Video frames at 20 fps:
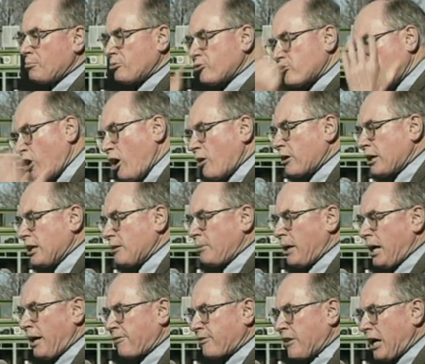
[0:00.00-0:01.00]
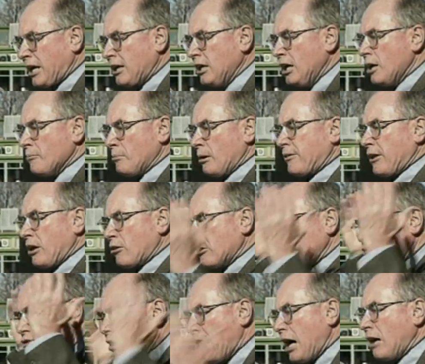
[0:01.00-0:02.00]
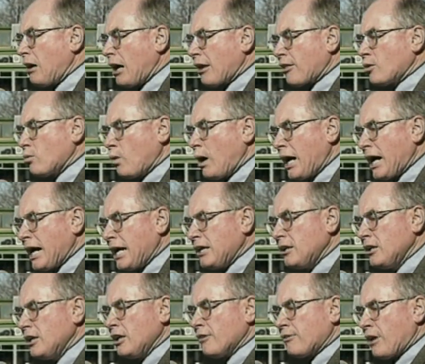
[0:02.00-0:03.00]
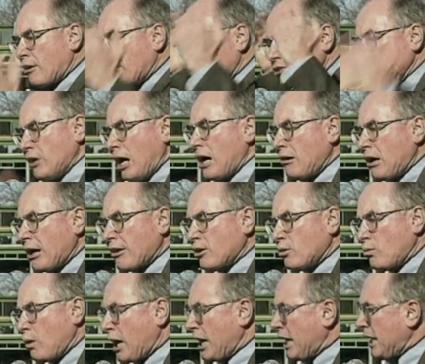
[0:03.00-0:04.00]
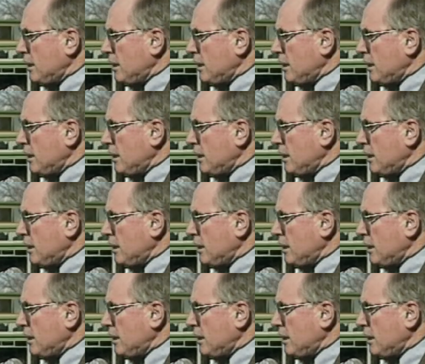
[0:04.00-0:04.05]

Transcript: good citizens who are sporting shooters or whatever who will be very